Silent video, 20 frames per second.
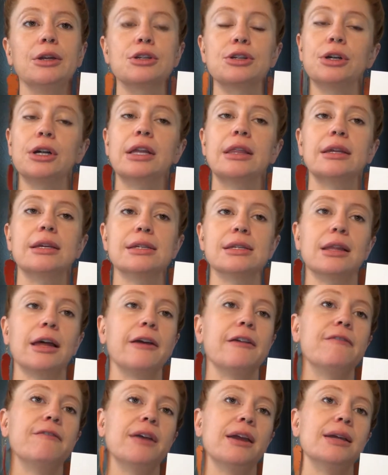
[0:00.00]
during this
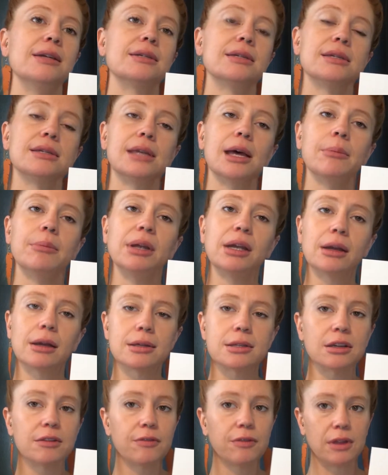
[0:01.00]
life phase is that
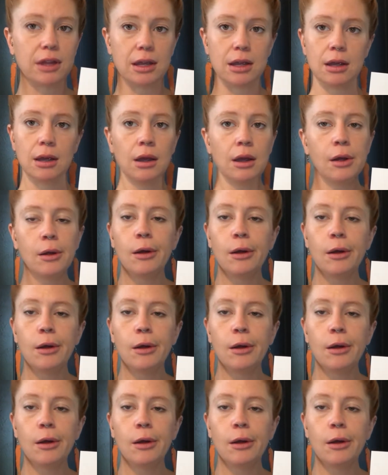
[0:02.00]
because of the